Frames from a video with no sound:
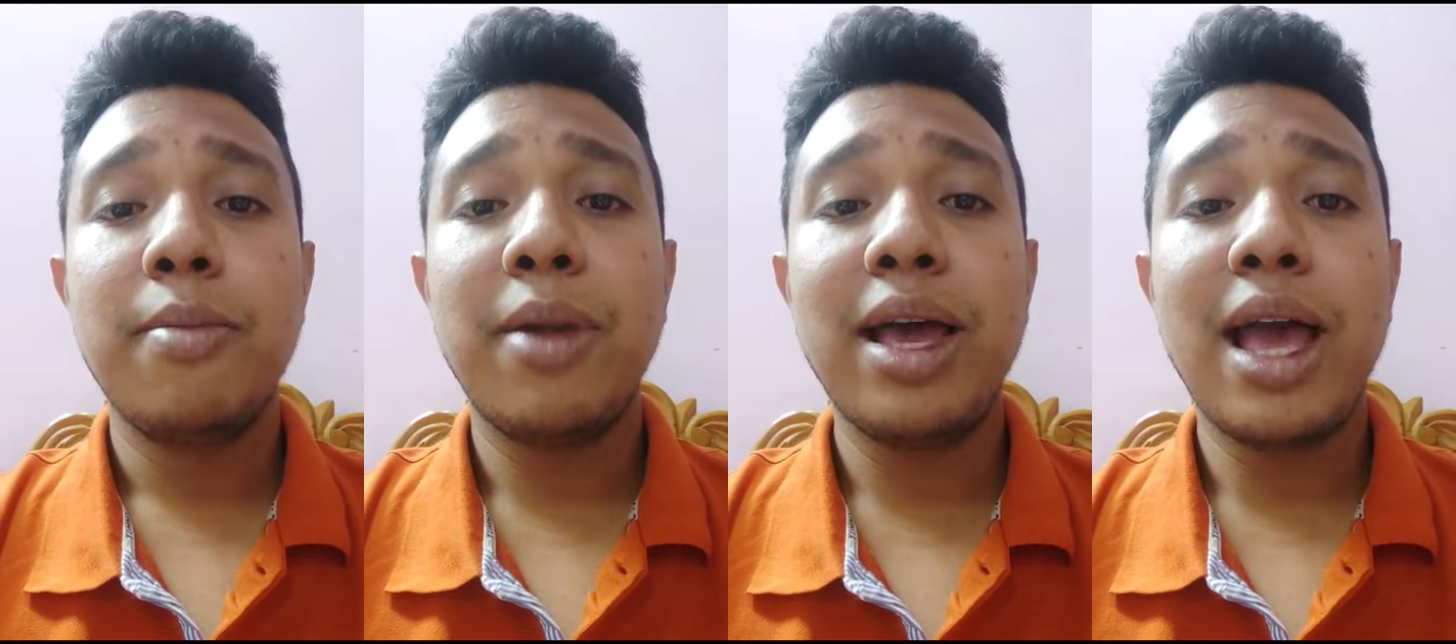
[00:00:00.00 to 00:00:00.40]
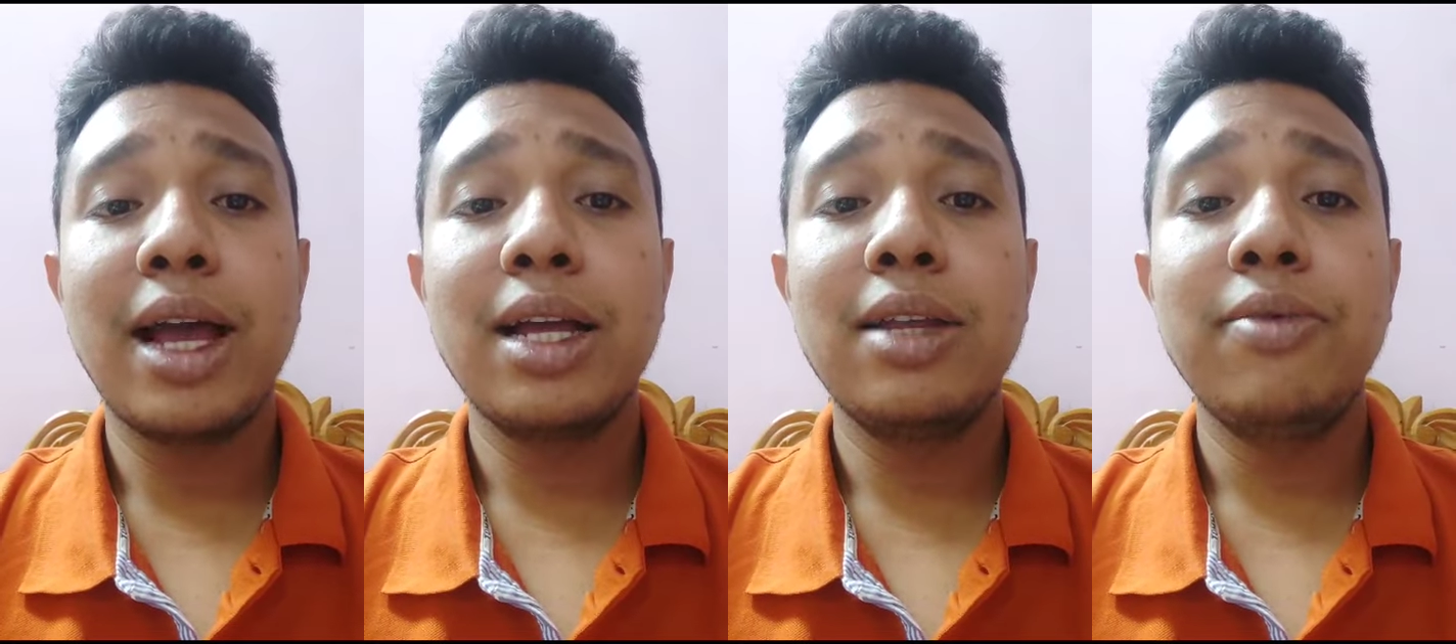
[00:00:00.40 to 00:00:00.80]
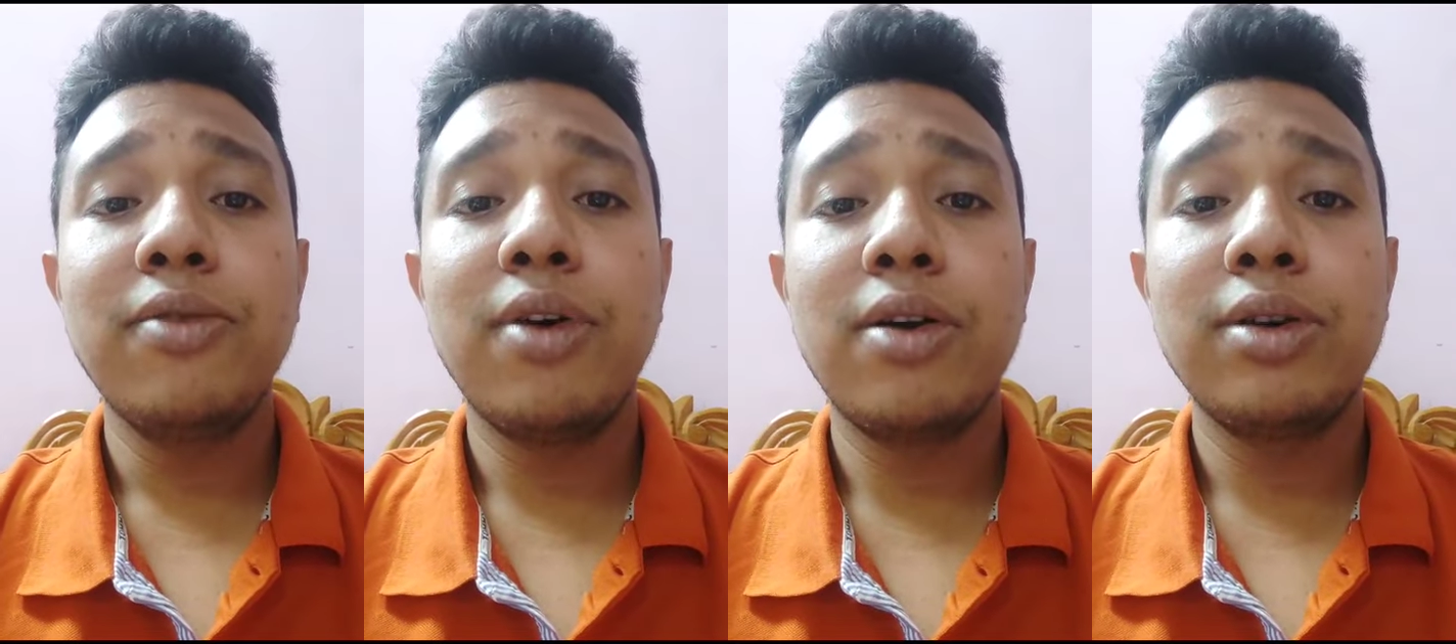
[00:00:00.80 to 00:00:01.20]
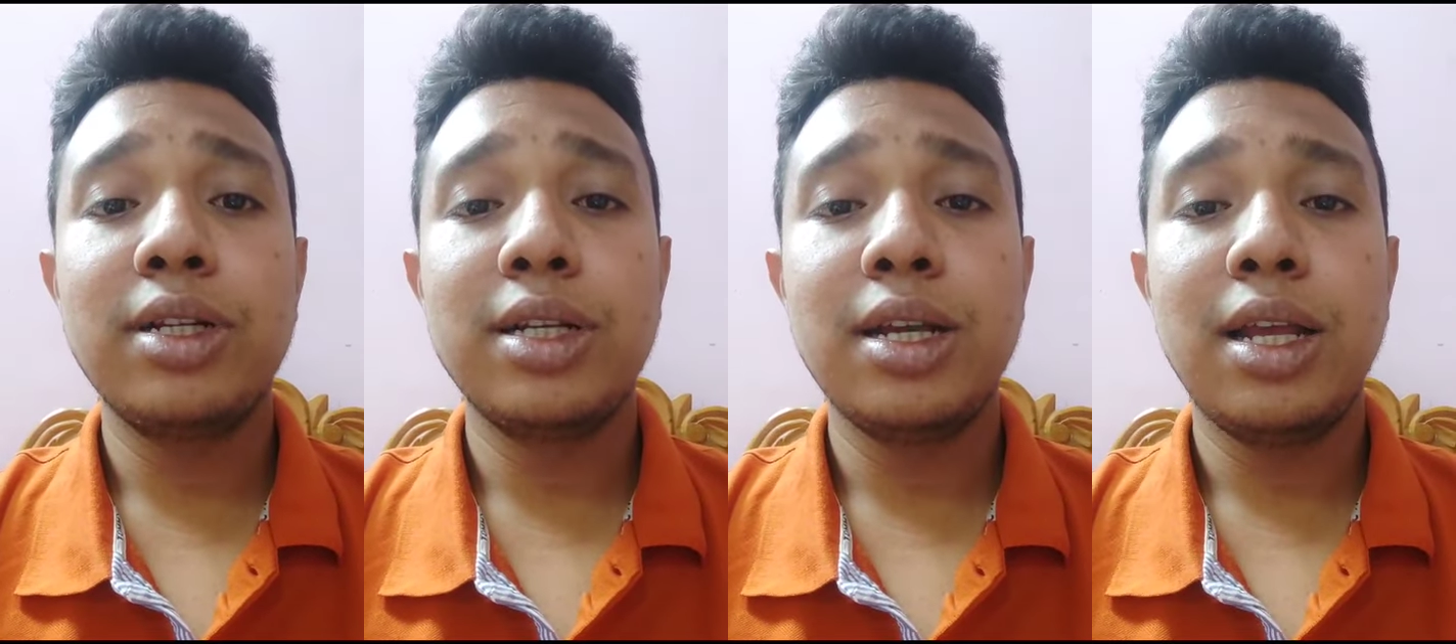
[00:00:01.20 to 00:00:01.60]
My academic
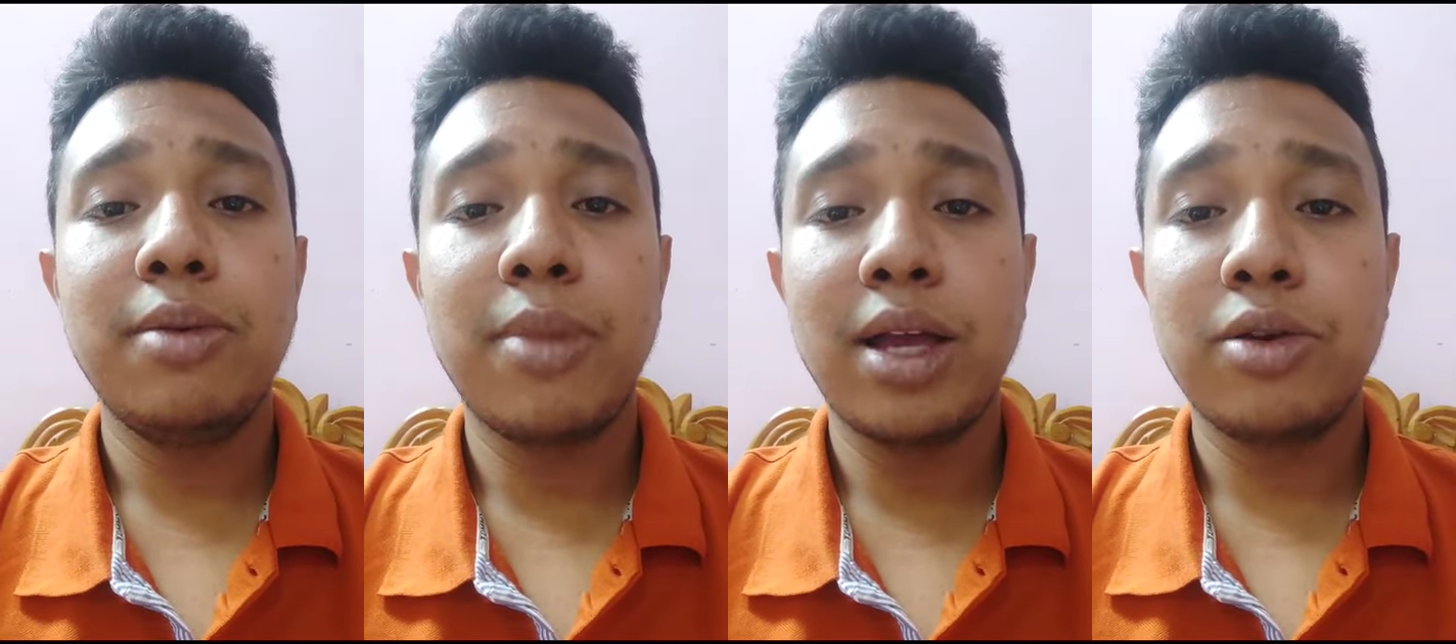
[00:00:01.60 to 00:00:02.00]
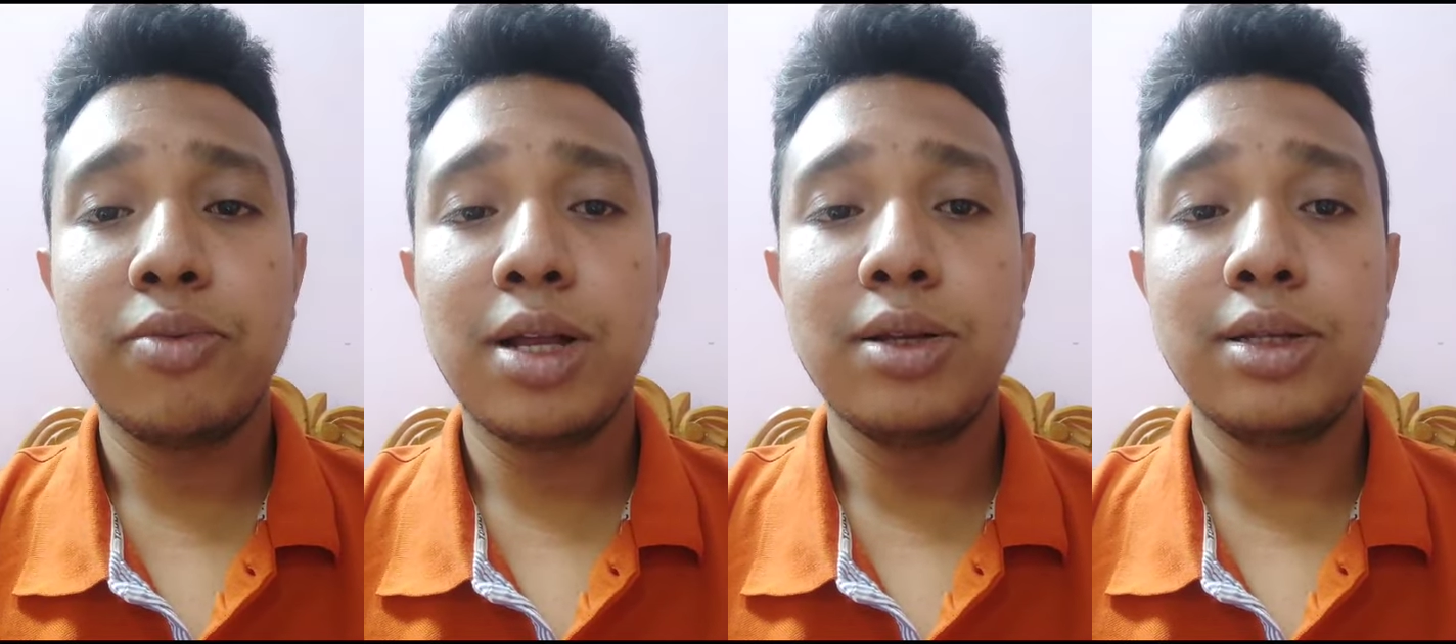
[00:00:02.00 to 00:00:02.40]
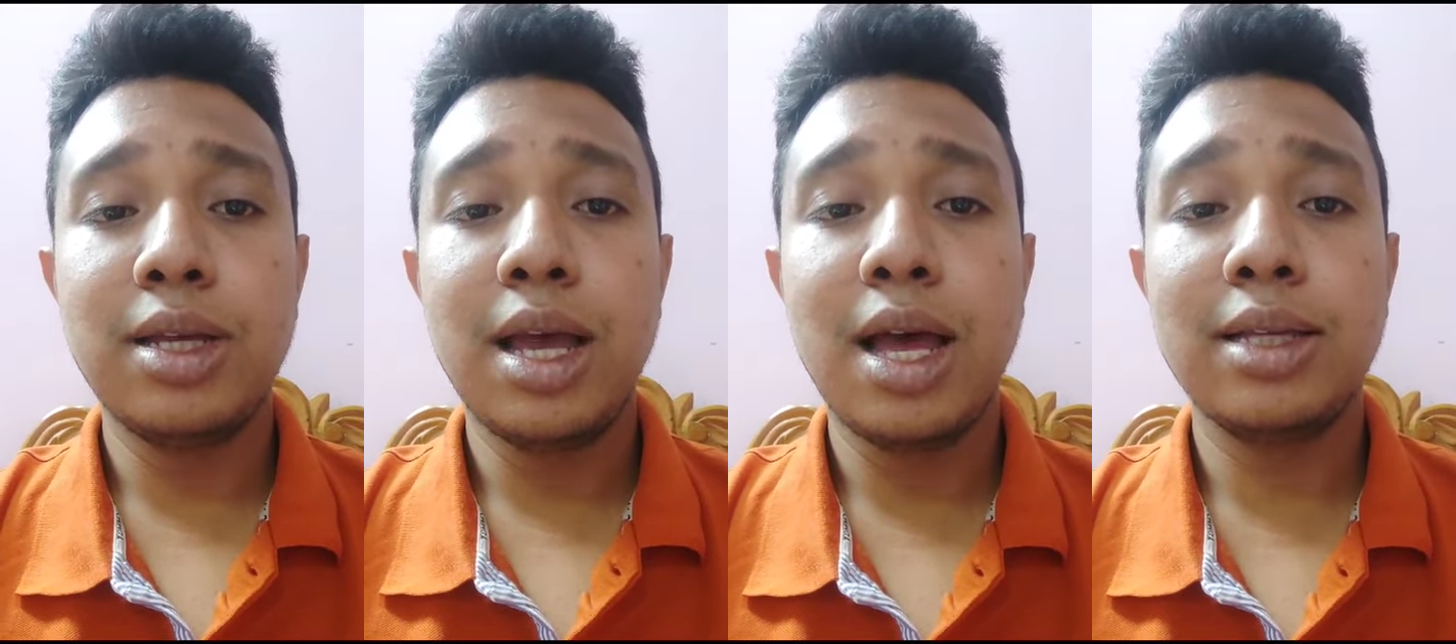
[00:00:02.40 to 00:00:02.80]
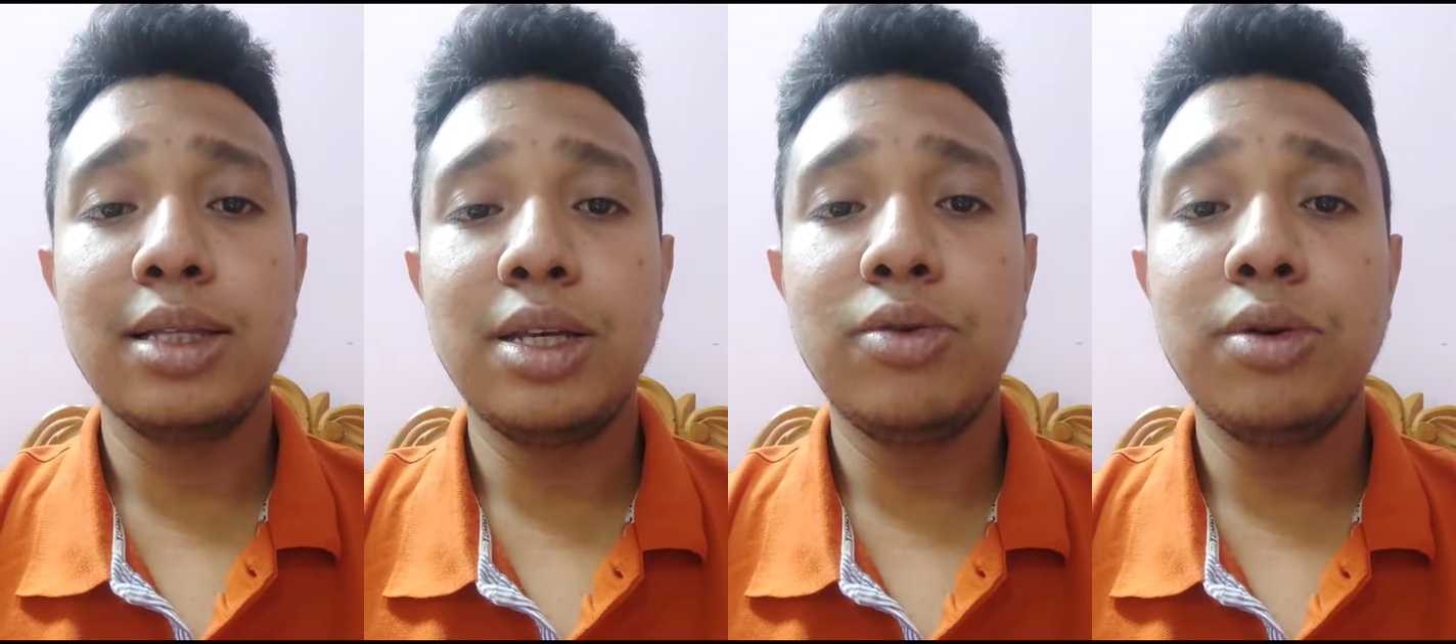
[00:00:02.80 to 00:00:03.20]
foundation in microbiology
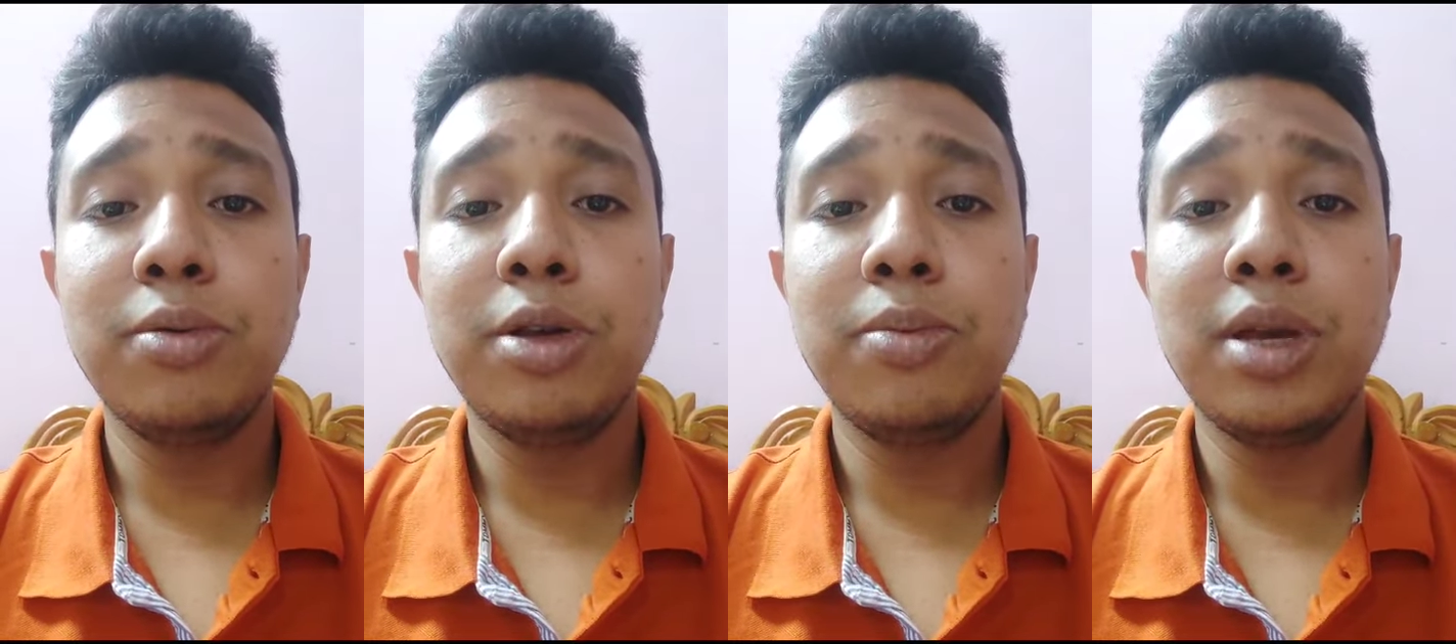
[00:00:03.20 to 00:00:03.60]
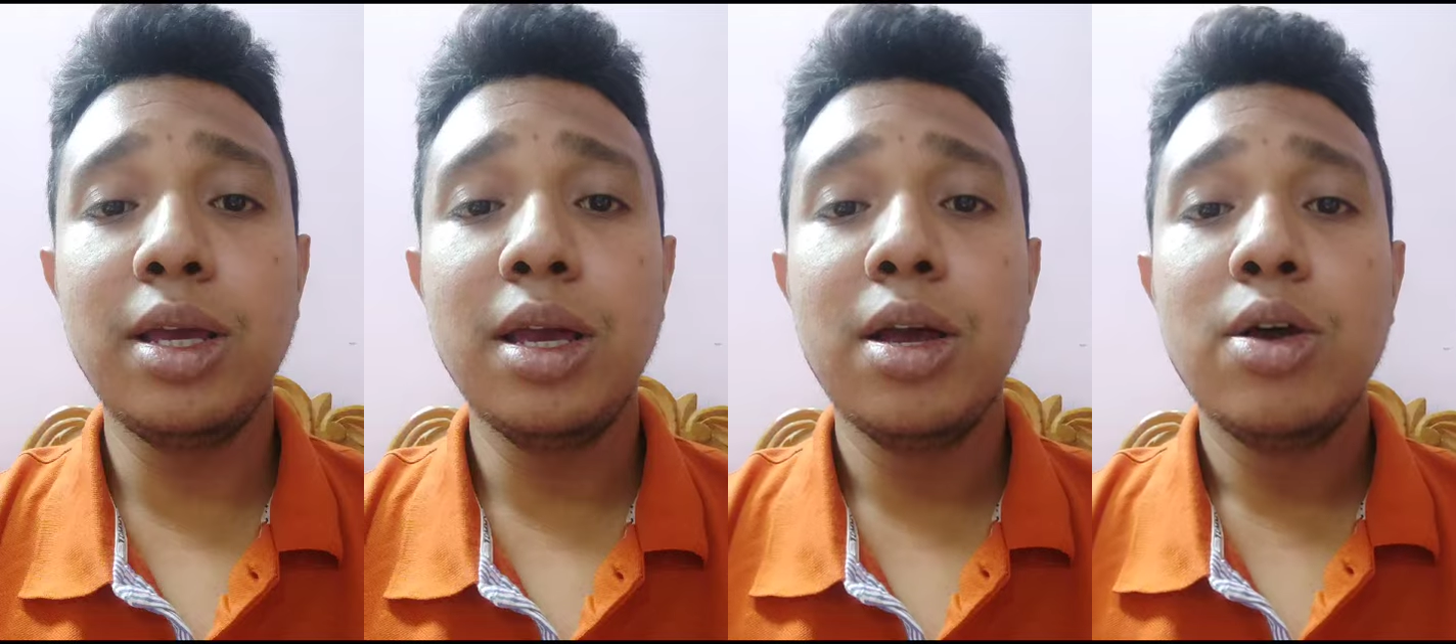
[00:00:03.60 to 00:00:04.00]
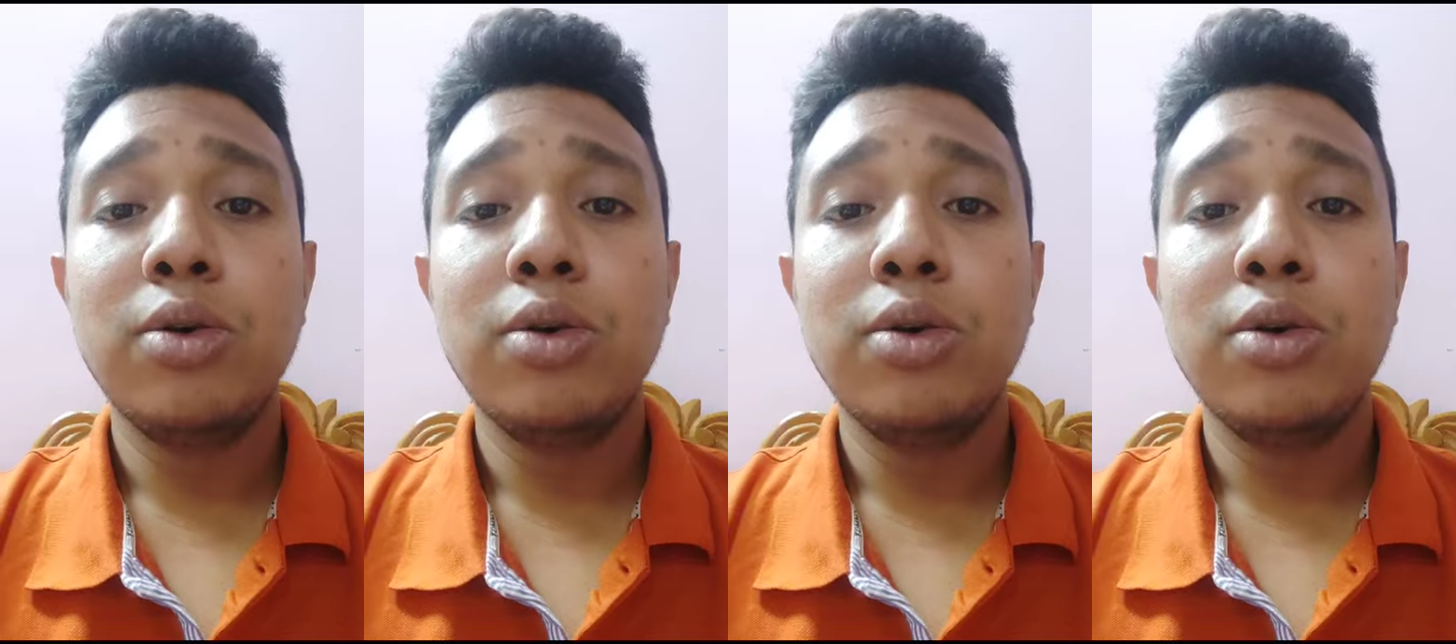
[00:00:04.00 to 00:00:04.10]
has equipped me